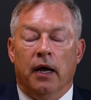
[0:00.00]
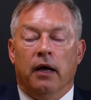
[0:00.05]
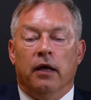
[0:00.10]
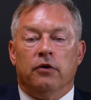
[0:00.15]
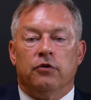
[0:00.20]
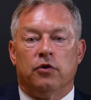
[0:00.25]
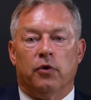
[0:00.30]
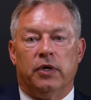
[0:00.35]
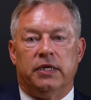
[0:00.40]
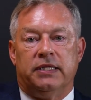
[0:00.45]

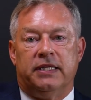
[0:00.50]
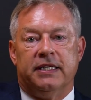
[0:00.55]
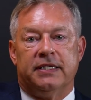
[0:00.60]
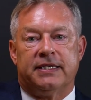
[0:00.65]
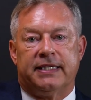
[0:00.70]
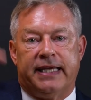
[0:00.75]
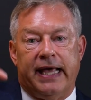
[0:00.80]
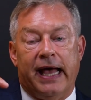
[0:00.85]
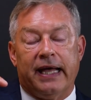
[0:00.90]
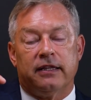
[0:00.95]
So a
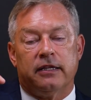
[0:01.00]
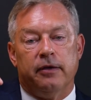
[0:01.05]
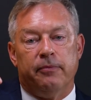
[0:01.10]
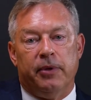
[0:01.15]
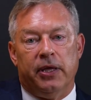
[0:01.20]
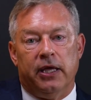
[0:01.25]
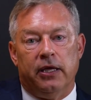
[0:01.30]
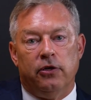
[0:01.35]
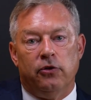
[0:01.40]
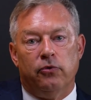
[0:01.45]

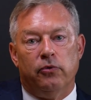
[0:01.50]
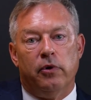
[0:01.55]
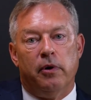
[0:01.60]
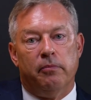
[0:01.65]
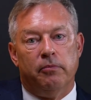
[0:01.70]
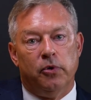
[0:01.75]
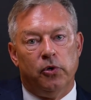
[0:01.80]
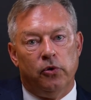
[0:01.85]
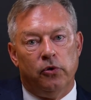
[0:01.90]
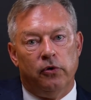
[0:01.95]
discectomy, you
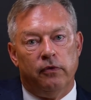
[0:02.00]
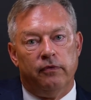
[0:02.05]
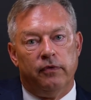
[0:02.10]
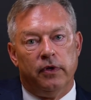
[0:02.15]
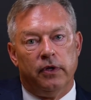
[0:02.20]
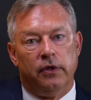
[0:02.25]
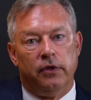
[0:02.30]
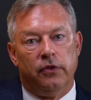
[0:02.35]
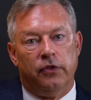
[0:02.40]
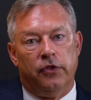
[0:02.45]
remove
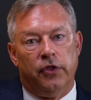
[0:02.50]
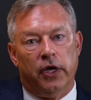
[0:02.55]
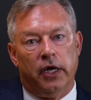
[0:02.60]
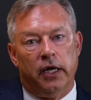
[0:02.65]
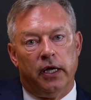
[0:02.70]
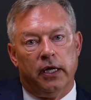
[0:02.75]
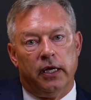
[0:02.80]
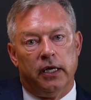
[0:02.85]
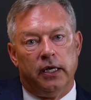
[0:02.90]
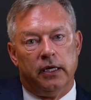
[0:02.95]

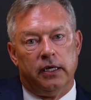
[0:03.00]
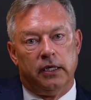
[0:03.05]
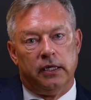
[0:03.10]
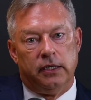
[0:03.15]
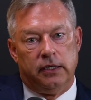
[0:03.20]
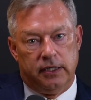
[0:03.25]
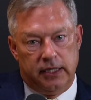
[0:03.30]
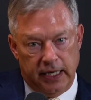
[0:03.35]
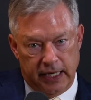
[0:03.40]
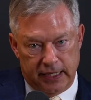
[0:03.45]
the
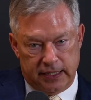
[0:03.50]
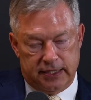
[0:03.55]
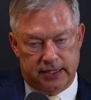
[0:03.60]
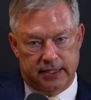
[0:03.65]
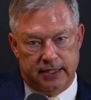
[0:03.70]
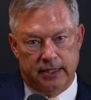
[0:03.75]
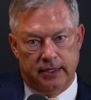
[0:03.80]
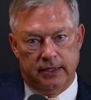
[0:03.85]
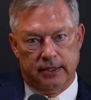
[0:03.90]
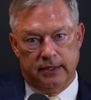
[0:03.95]

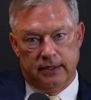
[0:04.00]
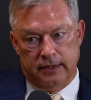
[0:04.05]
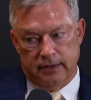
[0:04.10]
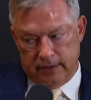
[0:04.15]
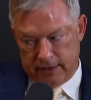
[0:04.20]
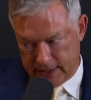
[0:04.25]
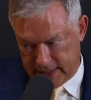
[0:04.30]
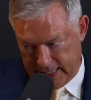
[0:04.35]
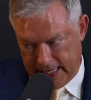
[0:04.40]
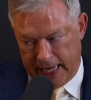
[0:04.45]
disc
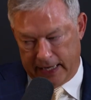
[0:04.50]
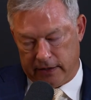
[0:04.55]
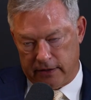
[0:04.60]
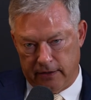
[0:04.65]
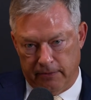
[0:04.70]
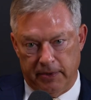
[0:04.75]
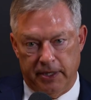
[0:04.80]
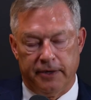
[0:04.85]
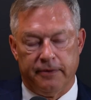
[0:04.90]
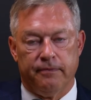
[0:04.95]

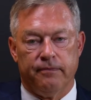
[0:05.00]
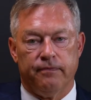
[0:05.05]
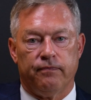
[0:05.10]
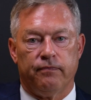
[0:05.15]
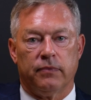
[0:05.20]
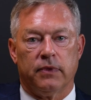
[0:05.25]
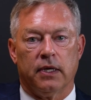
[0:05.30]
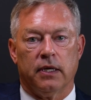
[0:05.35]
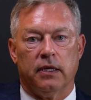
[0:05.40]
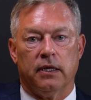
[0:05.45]
scectomy.
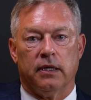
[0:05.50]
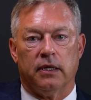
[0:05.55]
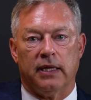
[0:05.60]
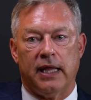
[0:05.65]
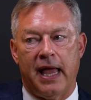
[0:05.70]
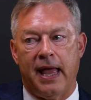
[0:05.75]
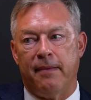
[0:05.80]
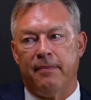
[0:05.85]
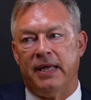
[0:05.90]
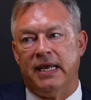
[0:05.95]

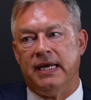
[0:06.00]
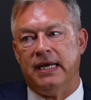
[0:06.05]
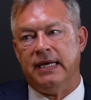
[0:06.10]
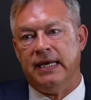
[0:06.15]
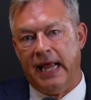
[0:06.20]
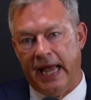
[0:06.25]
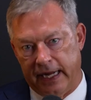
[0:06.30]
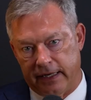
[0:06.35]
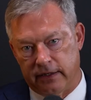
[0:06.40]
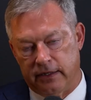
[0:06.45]

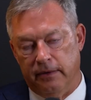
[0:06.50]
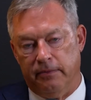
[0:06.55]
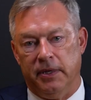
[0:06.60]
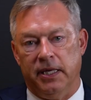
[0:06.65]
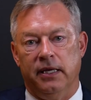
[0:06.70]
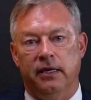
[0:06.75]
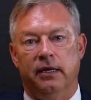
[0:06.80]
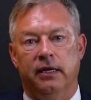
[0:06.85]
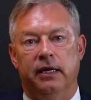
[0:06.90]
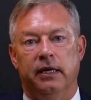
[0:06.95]

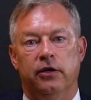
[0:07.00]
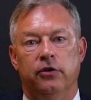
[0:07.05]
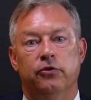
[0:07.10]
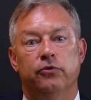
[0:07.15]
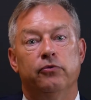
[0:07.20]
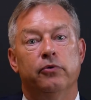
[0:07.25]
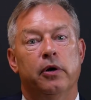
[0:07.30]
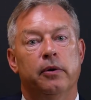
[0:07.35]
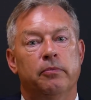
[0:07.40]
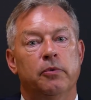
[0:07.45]
Laminectomy is
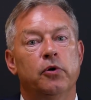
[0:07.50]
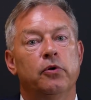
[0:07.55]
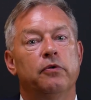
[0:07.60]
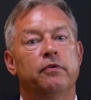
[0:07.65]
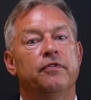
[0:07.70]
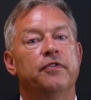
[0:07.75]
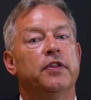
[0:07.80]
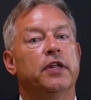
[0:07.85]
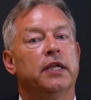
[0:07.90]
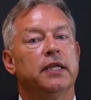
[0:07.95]
you
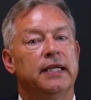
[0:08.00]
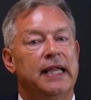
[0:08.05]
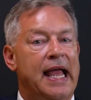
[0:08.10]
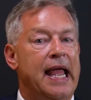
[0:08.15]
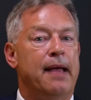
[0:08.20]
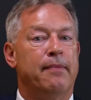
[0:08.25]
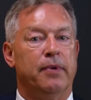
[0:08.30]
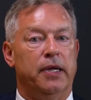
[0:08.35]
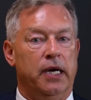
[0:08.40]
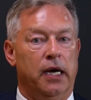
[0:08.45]
remove the
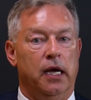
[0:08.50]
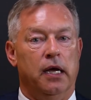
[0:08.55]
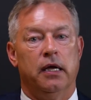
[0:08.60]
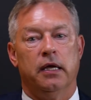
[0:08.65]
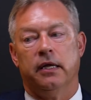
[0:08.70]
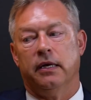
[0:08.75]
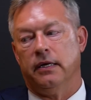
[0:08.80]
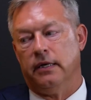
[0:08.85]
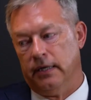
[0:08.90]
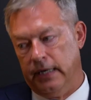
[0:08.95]

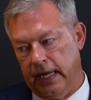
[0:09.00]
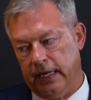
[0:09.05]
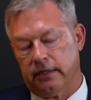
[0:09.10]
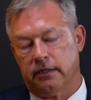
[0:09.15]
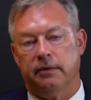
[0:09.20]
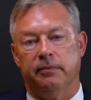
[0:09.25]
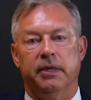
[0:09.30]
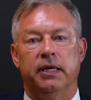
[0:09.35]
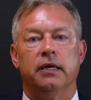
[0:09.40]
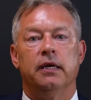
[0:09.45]

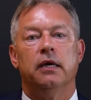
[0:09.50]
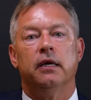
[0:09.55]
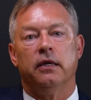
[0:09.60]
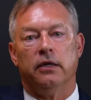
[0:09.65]
laminectomy,